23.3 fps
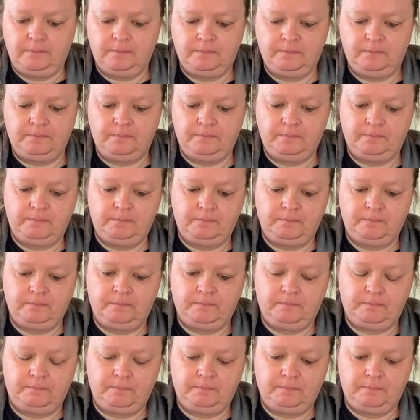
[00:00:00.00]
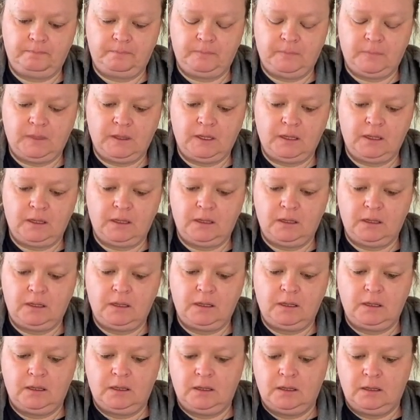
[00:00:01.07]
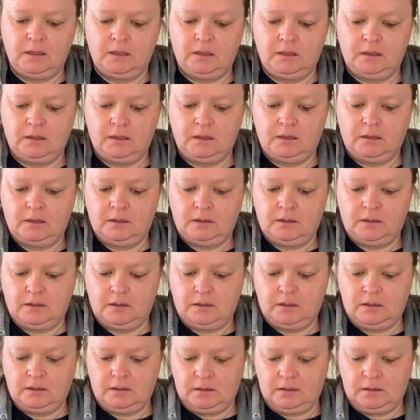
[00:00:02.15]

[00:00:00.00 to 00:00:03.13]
No one is speaking in this clip.